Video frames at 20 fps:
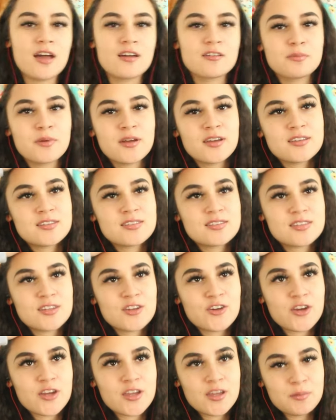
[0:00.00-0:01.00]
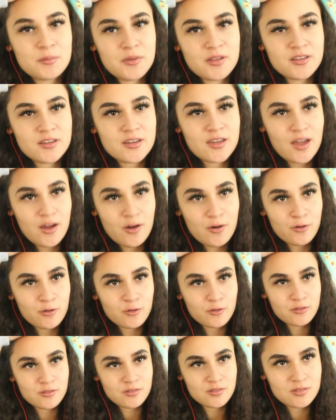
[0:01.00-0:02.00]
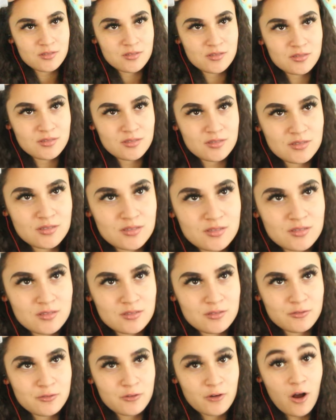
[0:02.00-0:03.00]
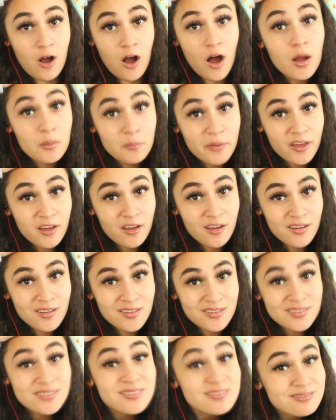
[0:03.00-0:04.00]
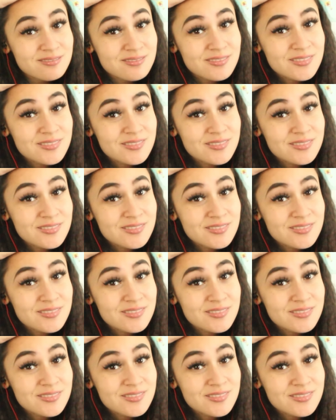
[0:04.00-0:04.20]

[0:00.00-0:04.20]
have my secret email account for Hotmail